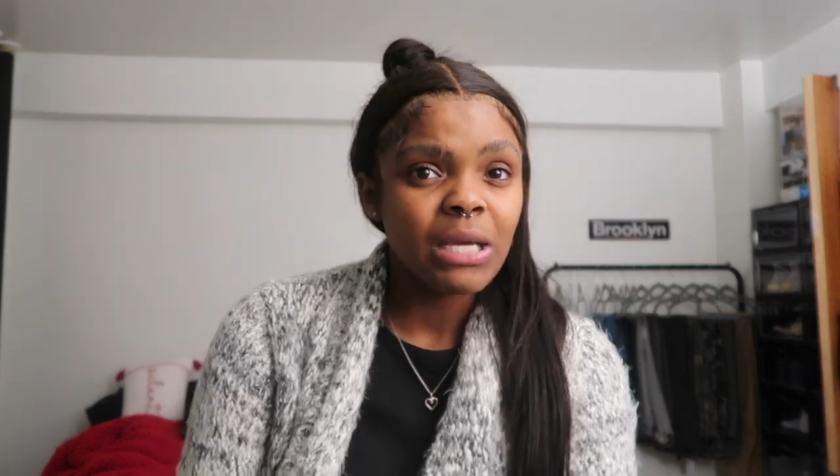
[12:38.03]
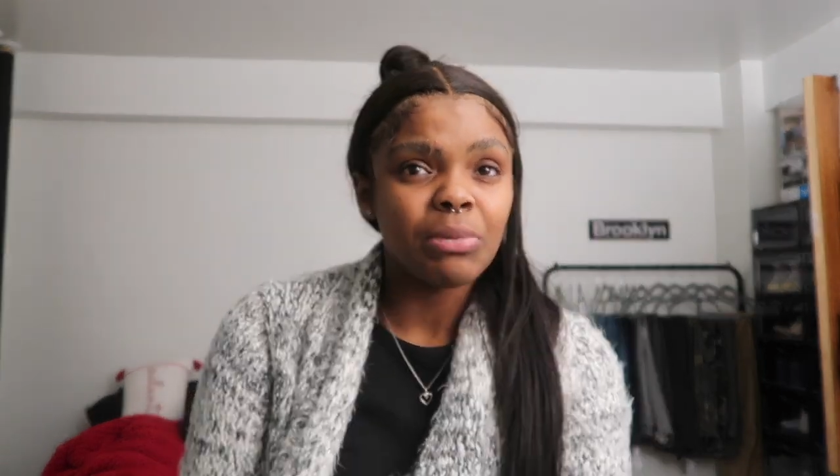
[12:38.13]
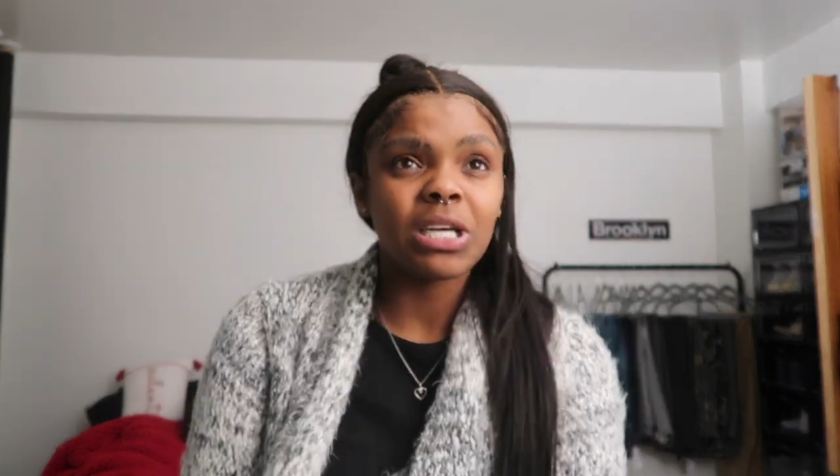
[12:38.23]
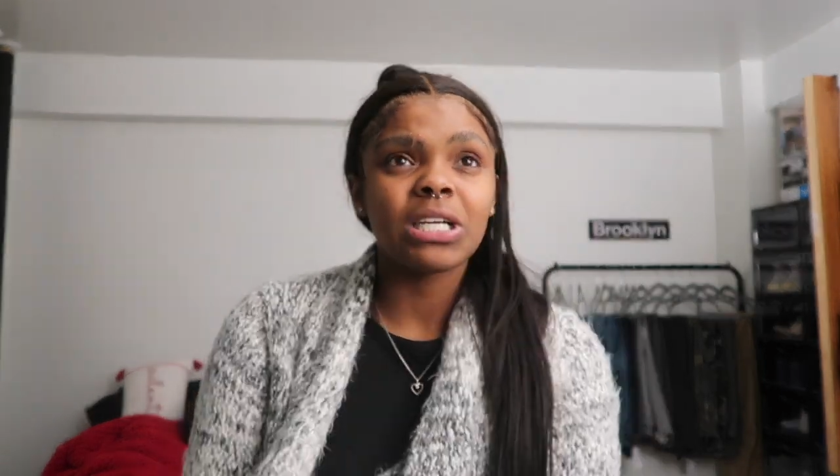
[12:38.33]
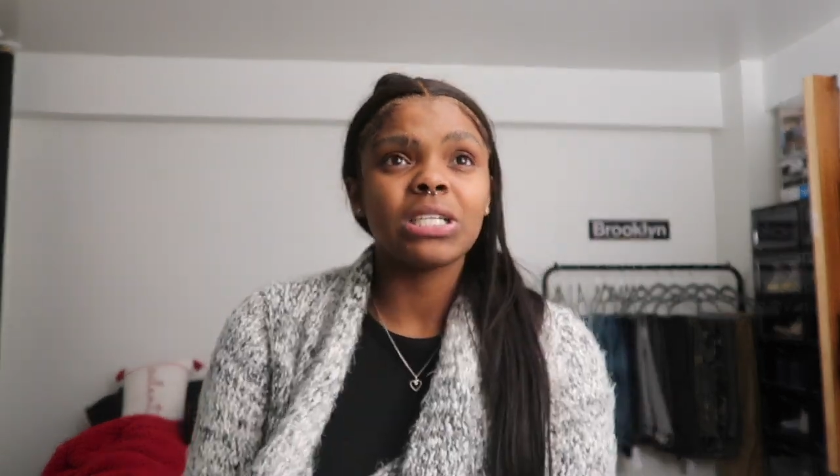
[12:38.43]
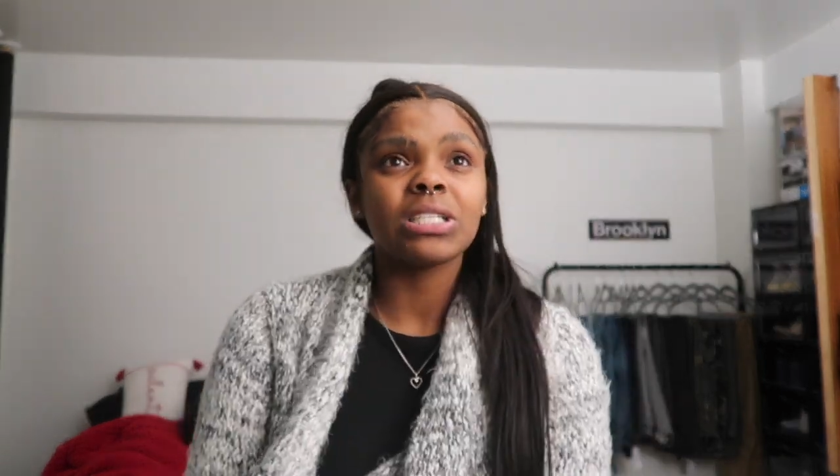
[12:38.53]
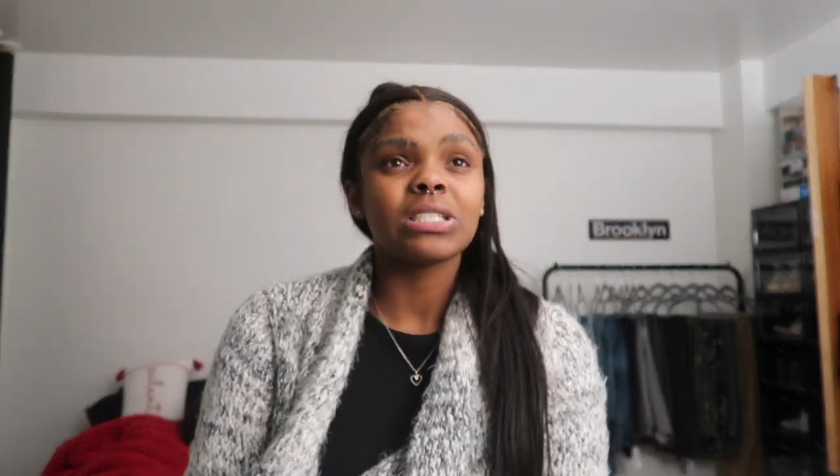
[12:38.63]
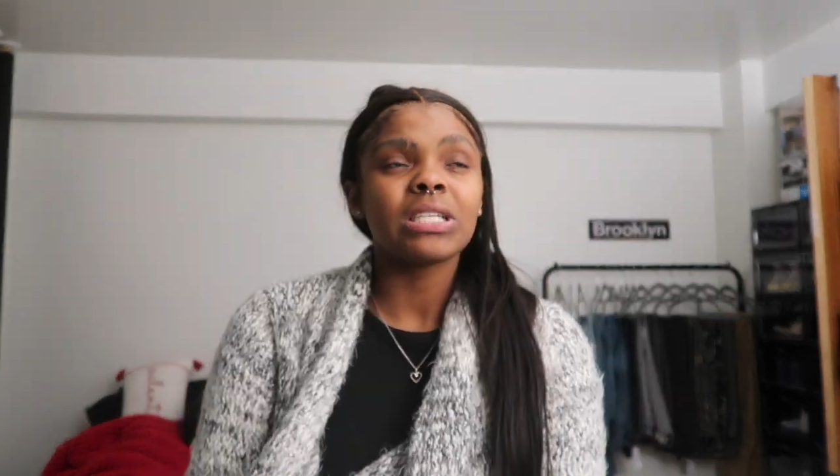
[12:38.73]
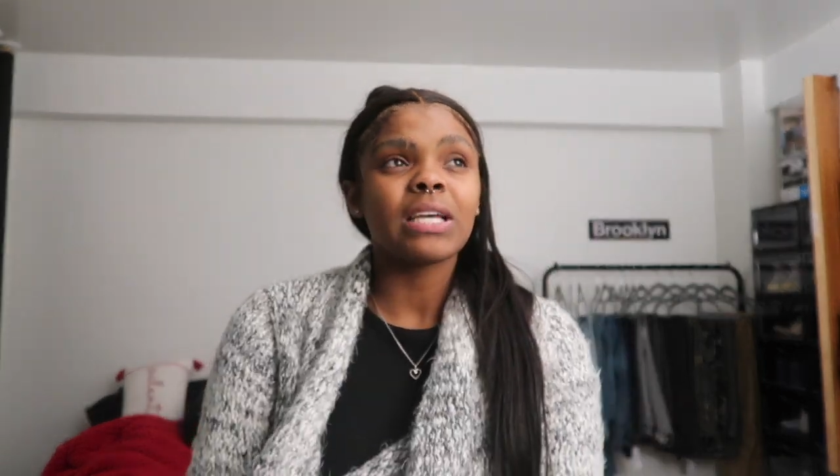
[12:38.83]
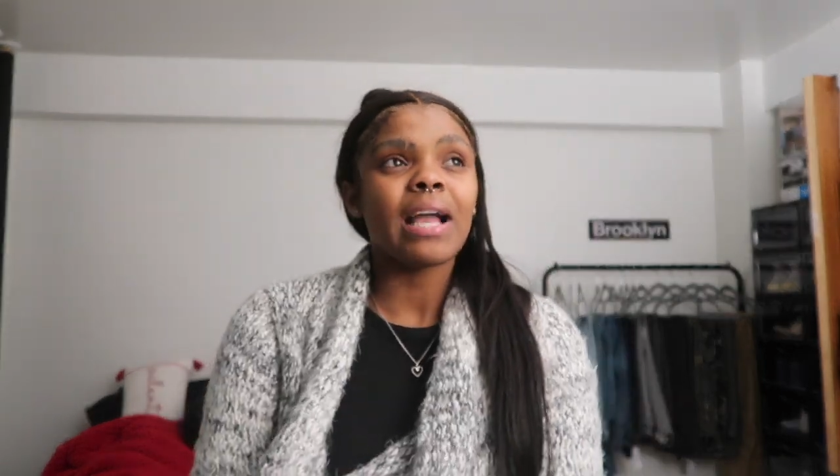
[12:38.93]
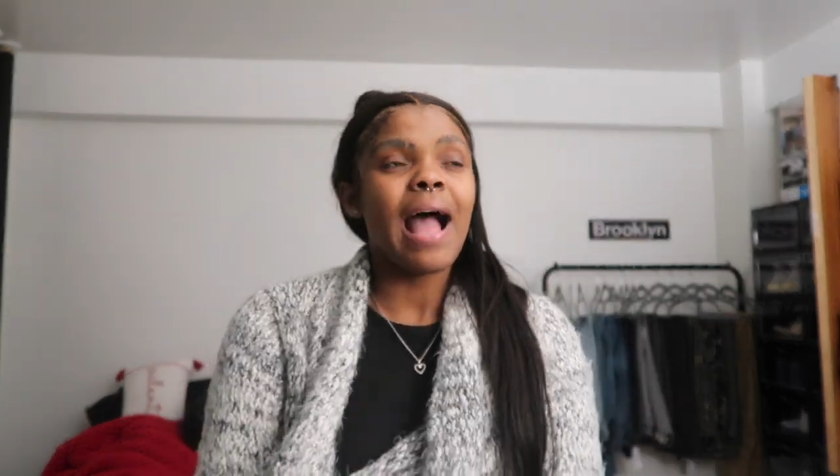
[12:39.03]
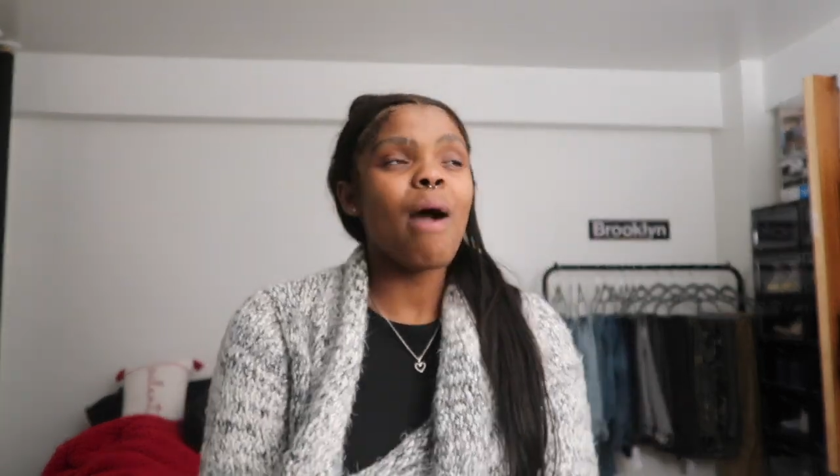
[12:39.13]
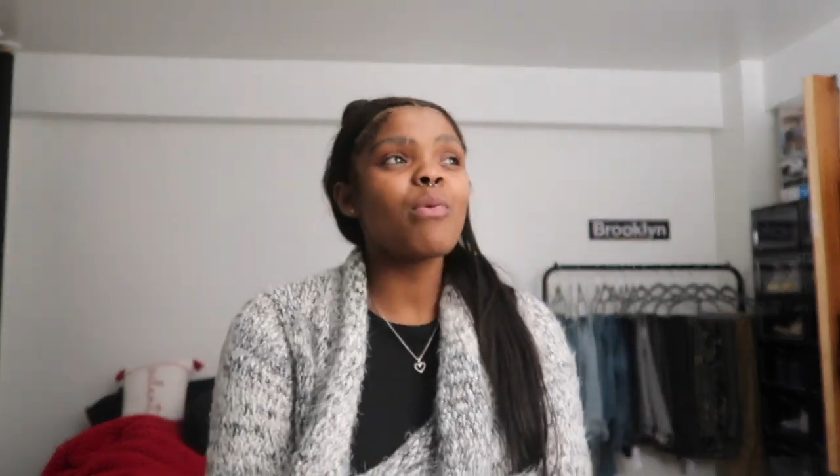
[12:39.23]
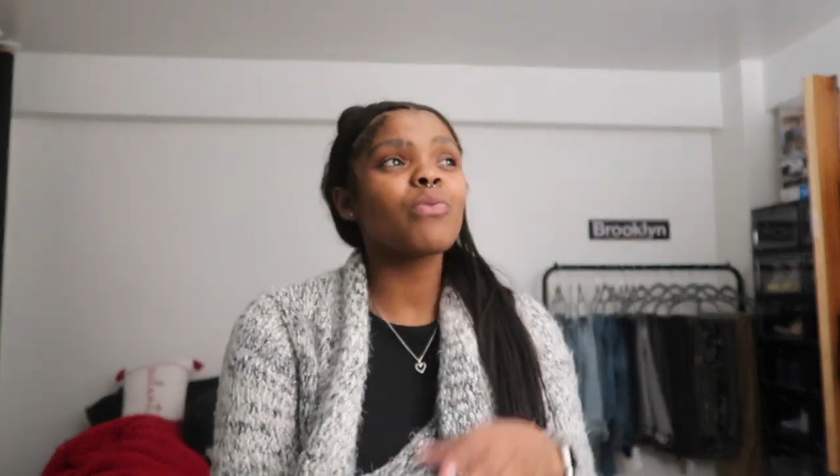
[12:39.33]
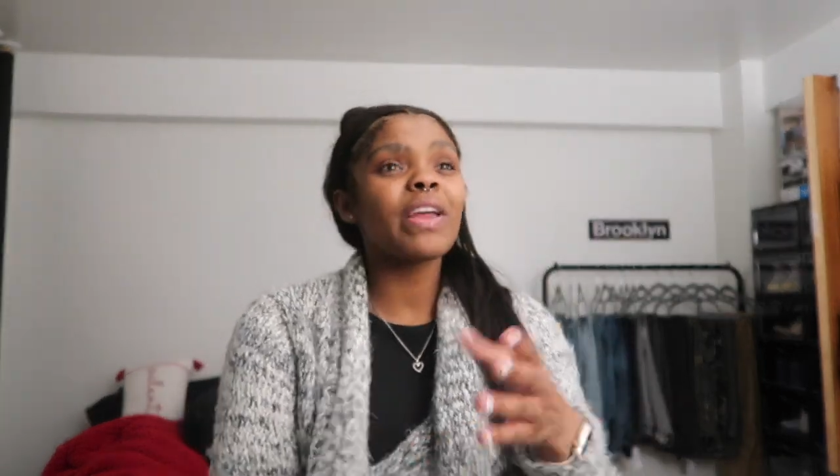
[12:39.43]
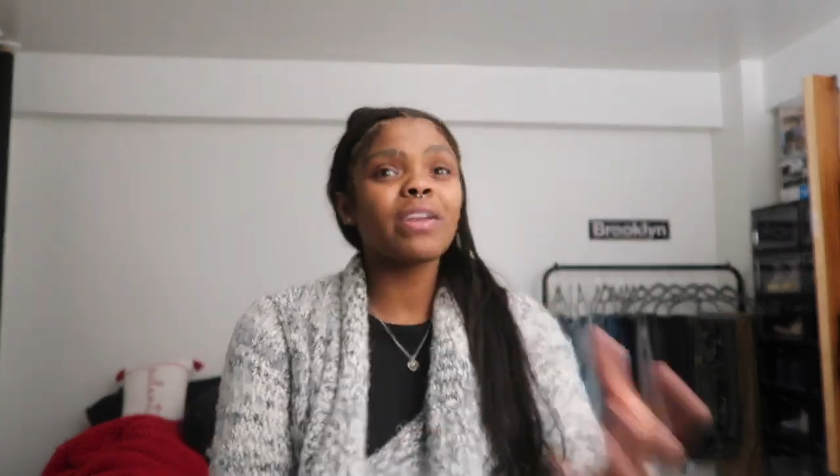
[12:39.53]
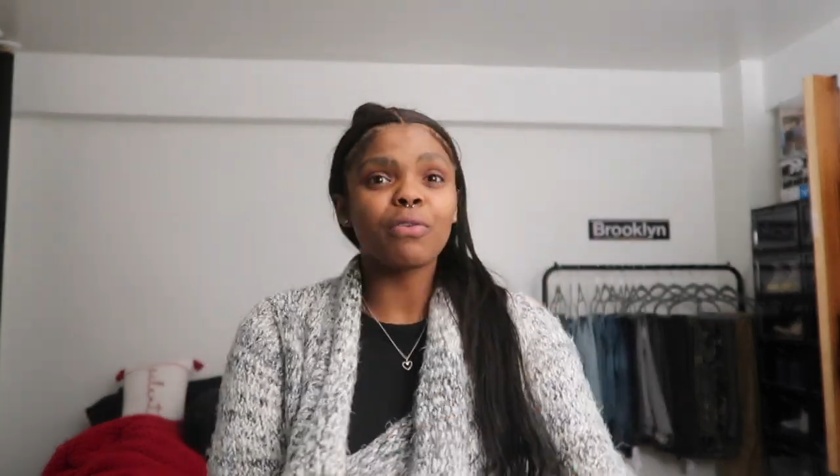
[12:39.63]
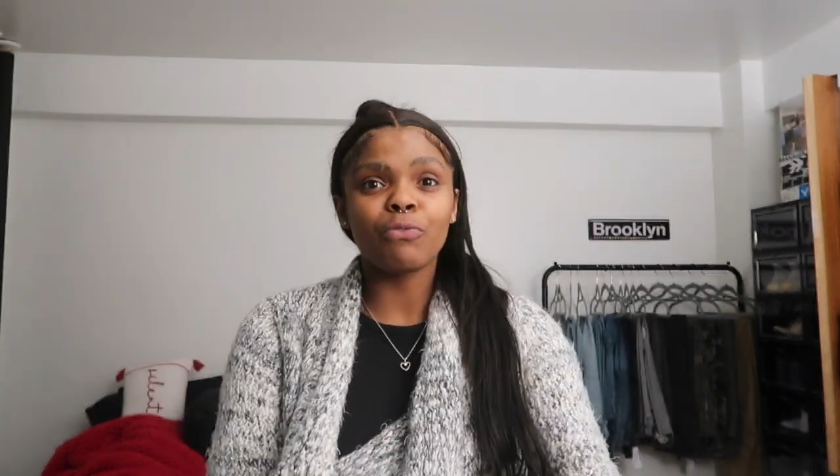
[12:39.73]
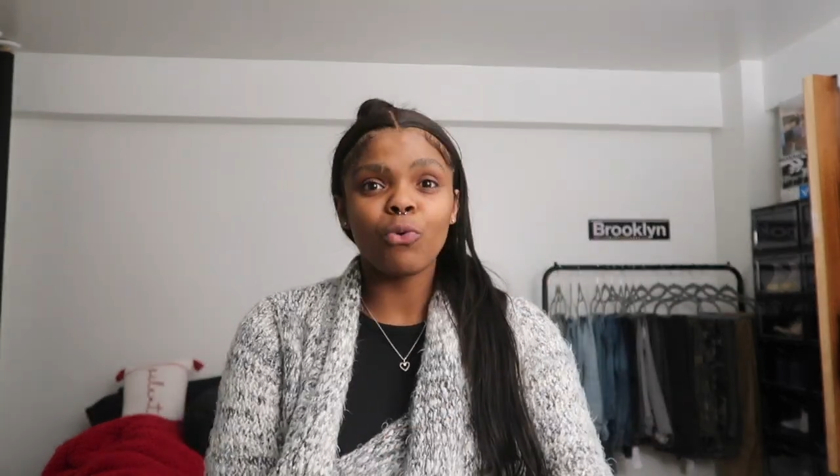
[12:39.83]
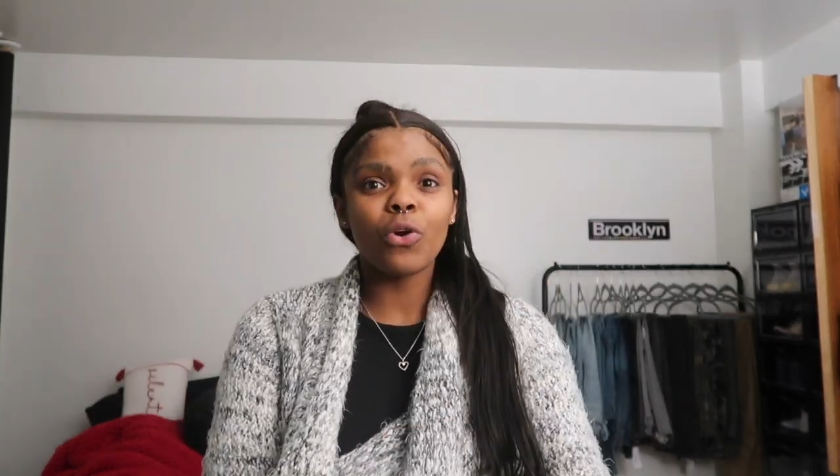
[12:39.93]
Because I would rate it
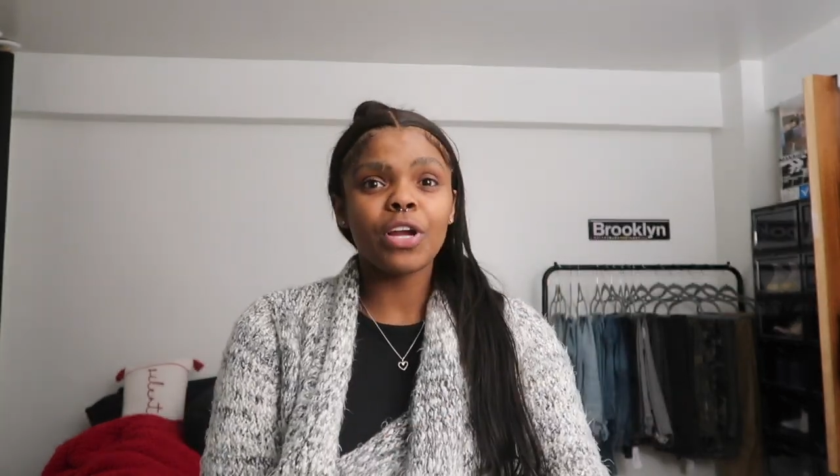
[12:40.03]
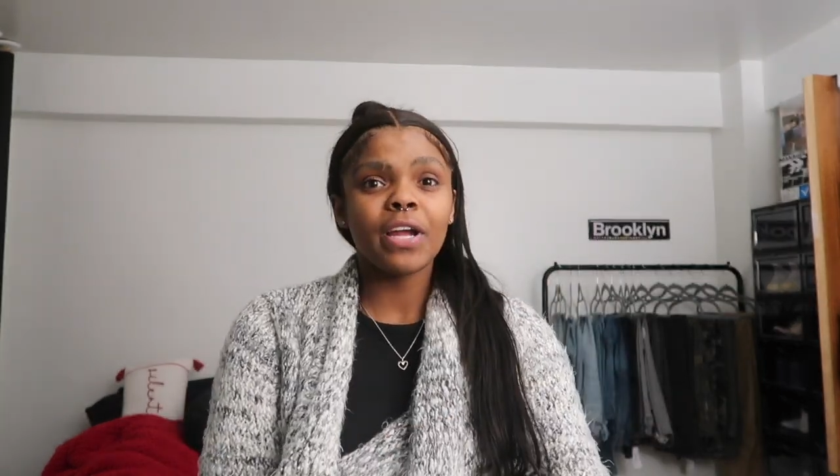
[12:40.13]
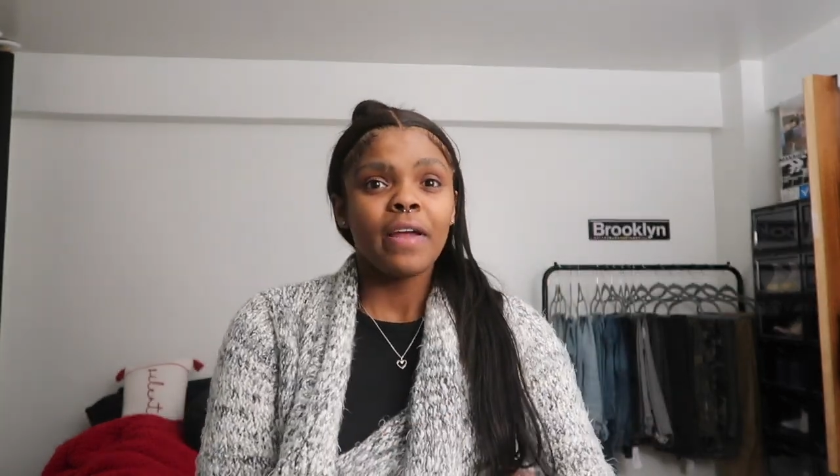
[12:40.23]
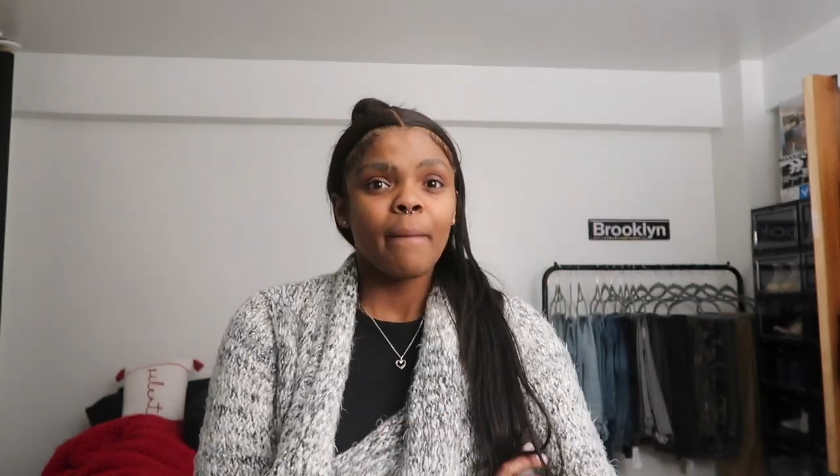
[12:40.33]
a 4,